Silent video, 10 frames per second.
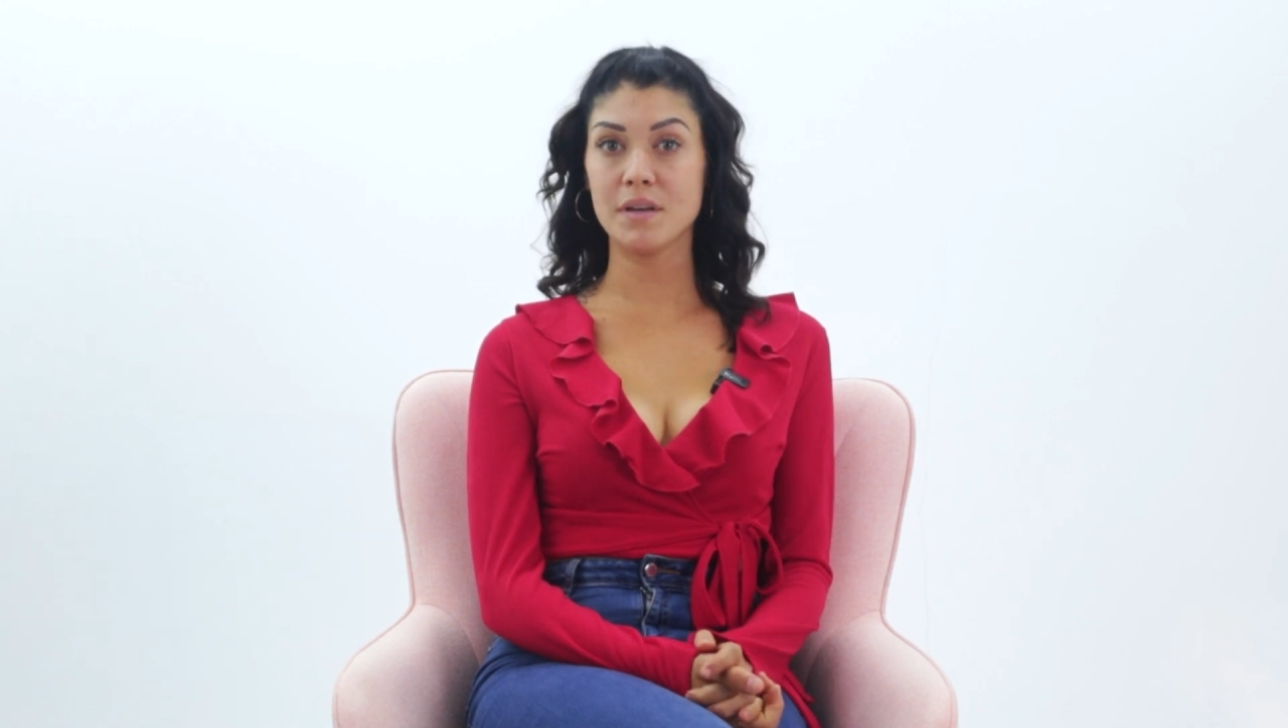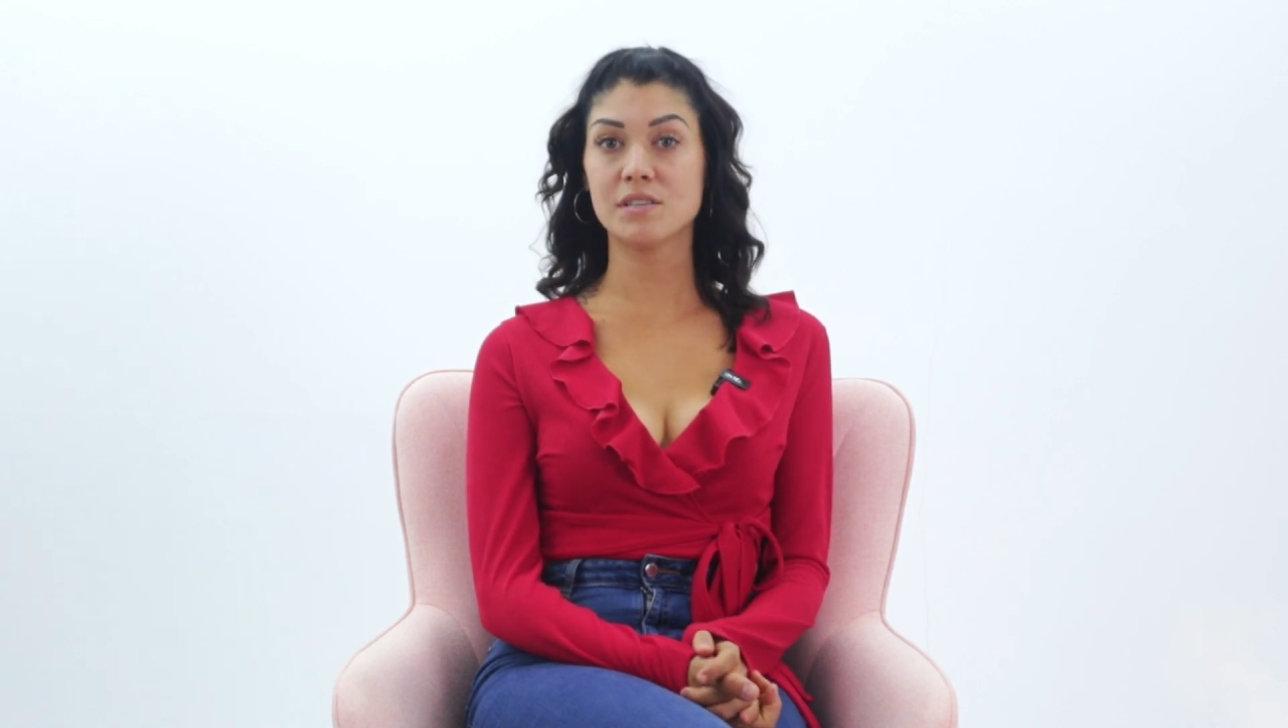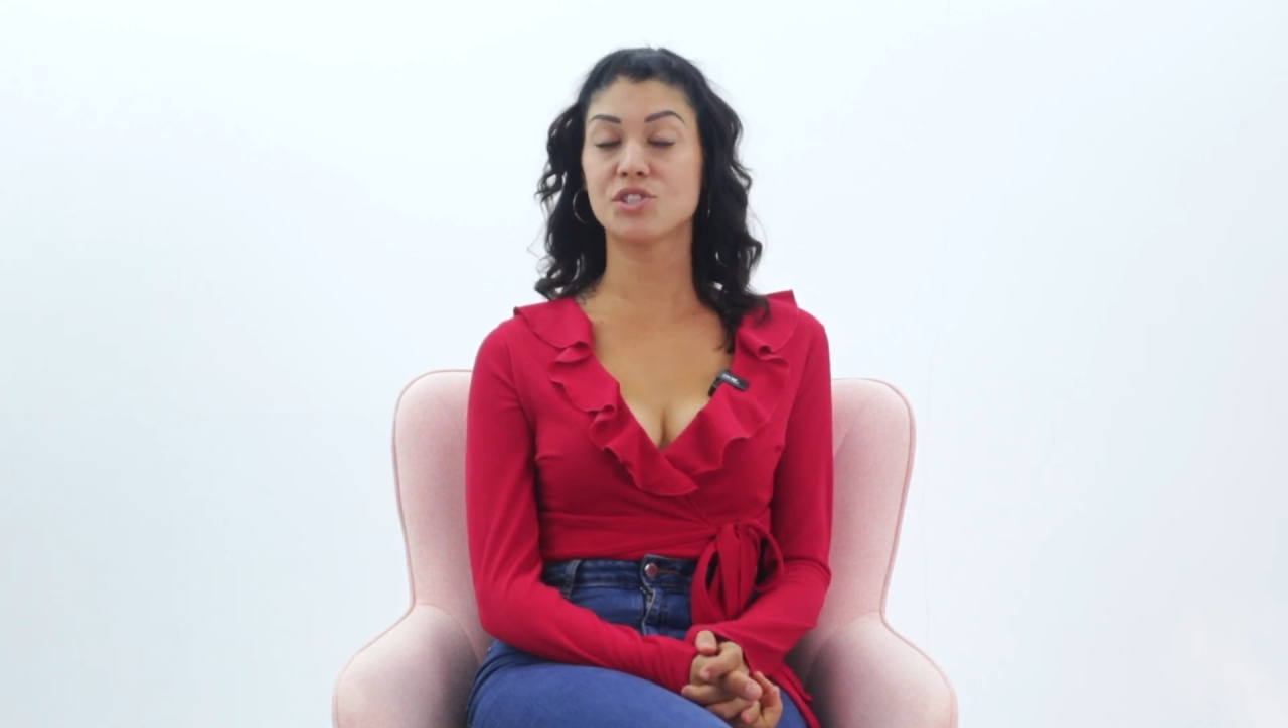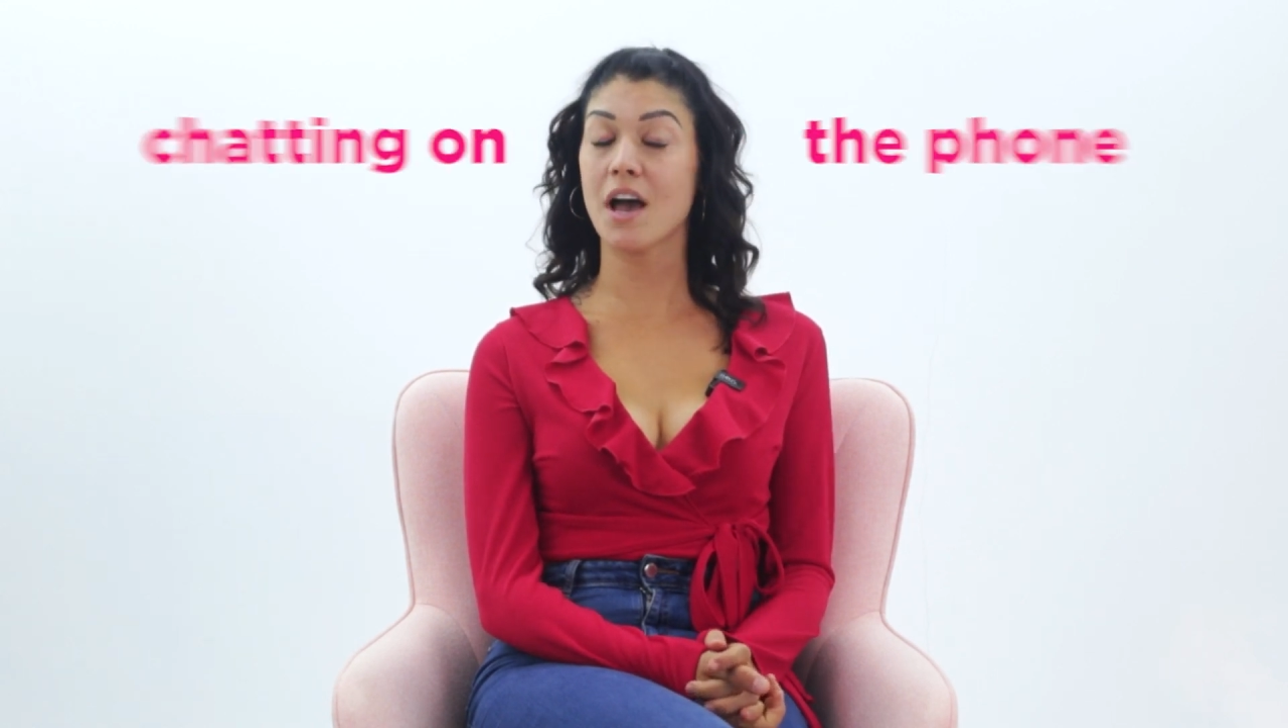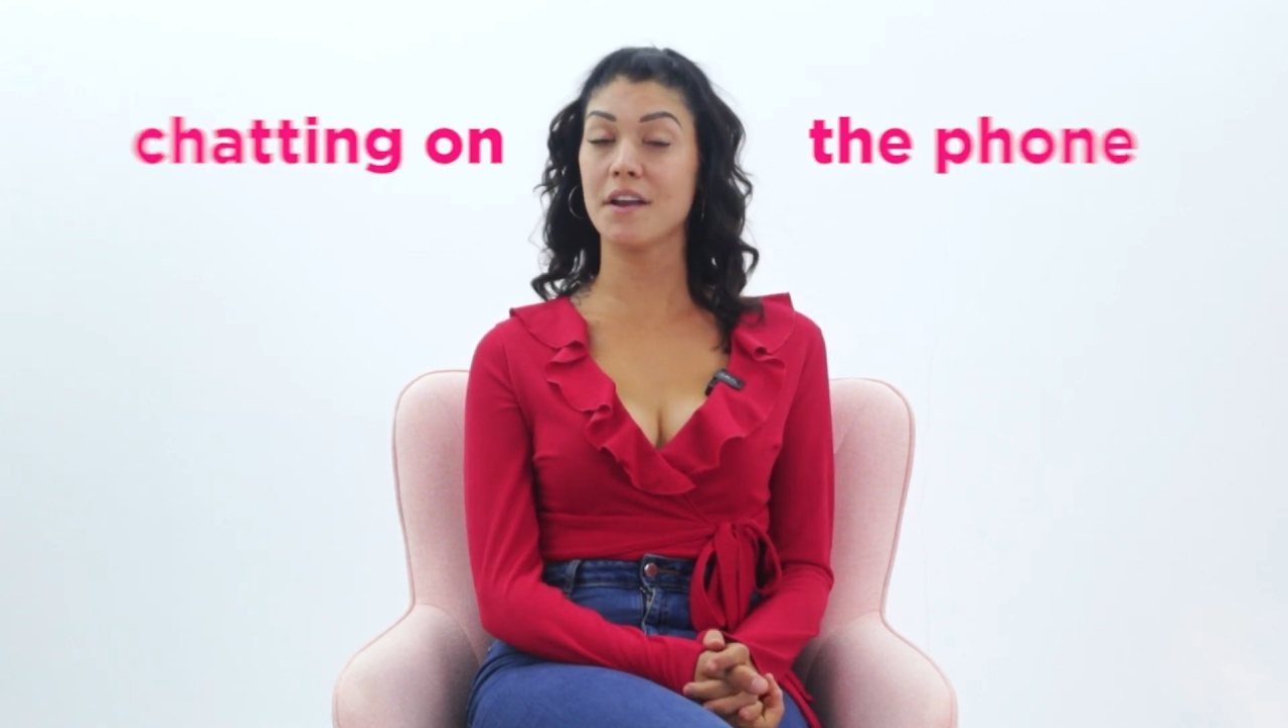
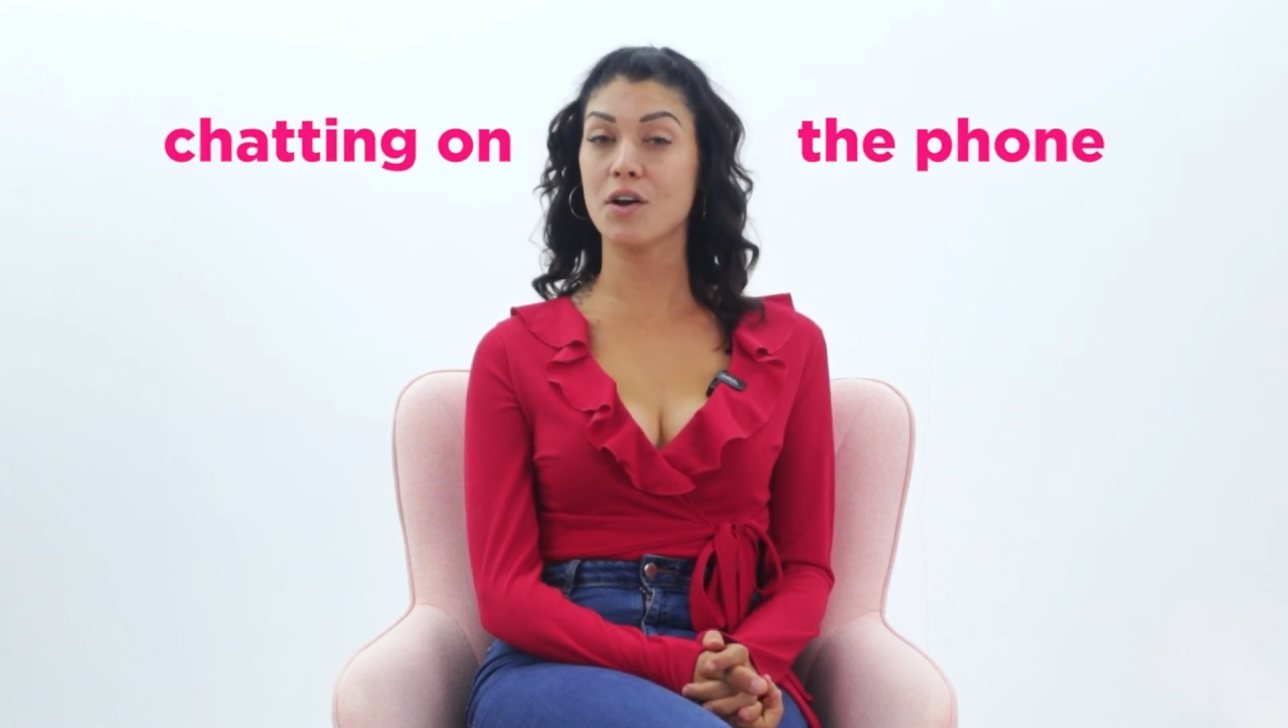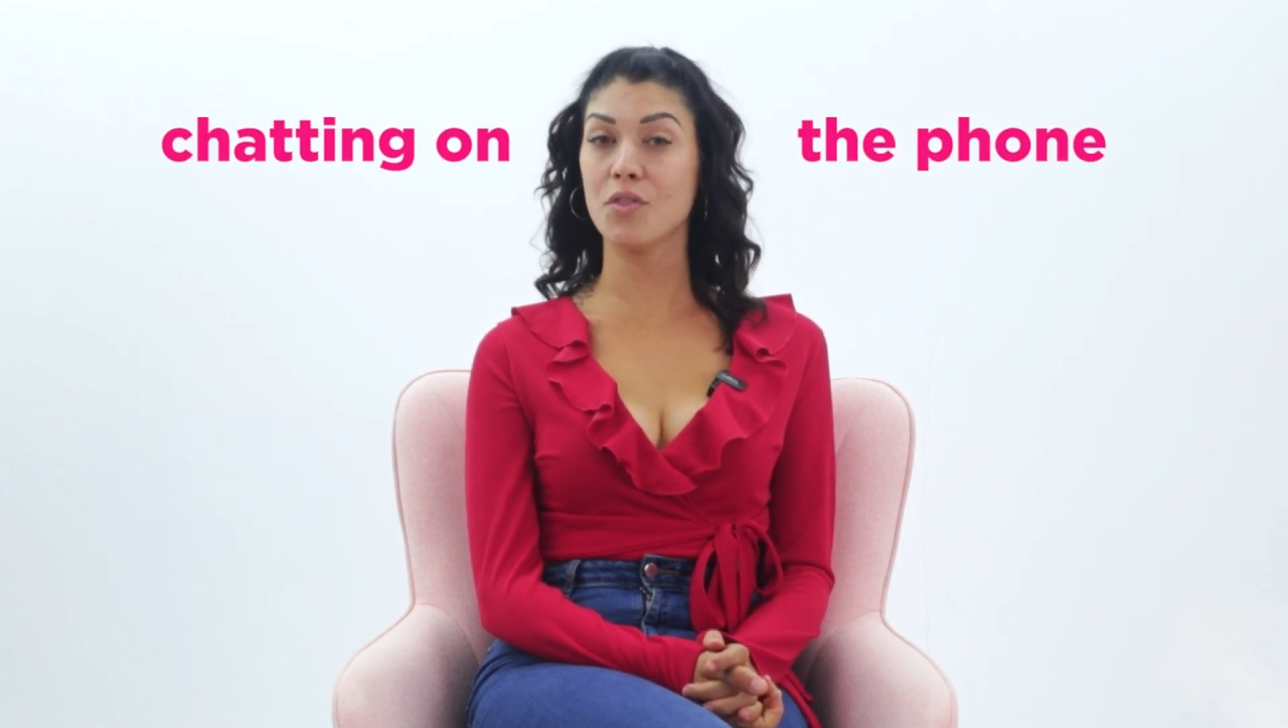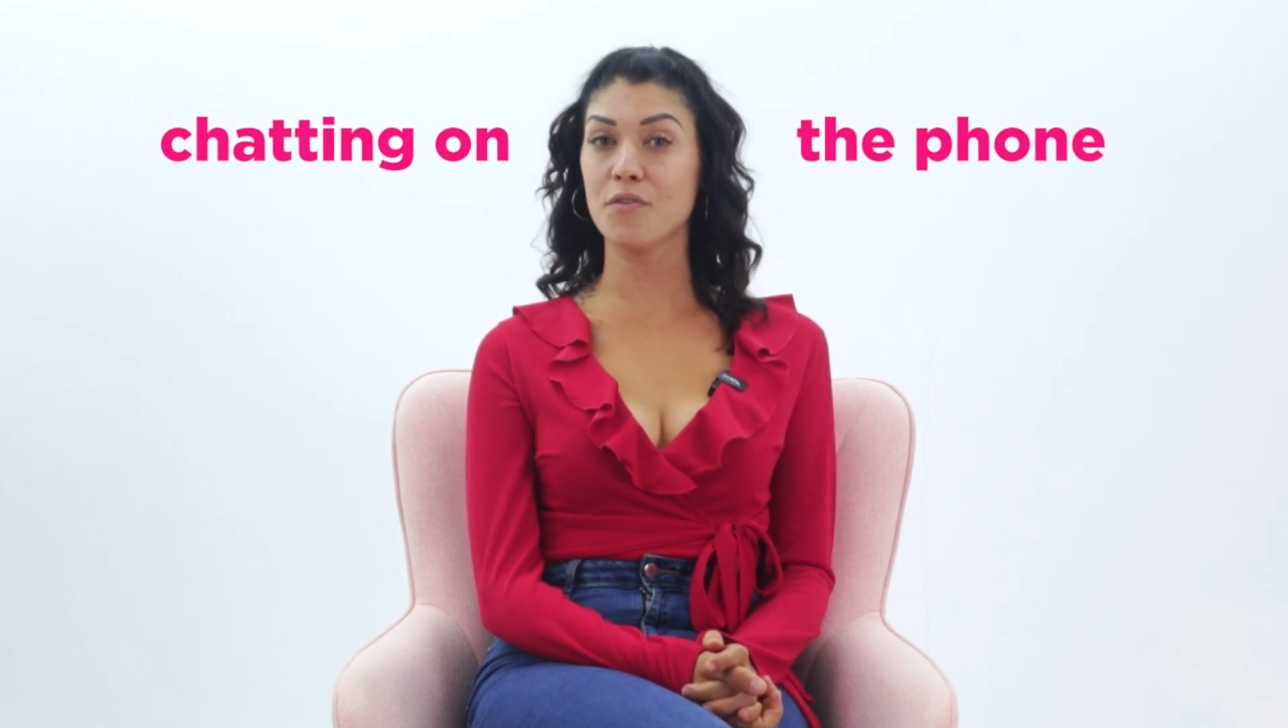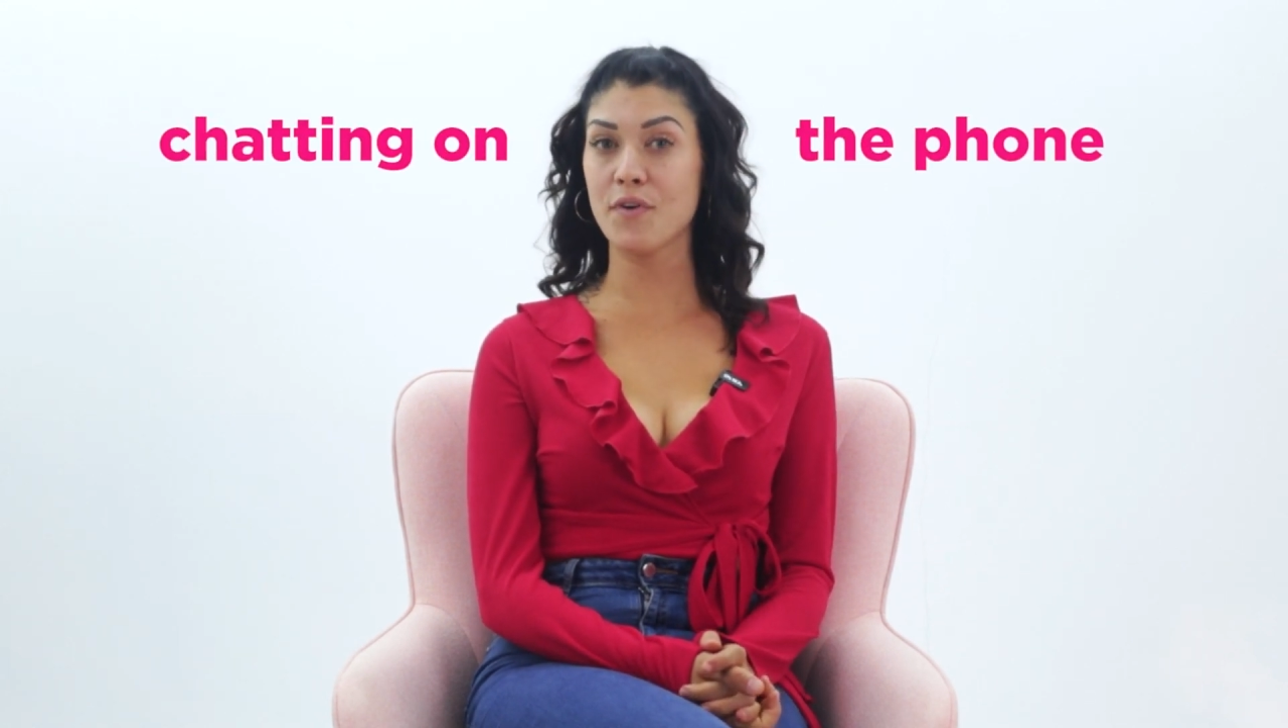means chatting on the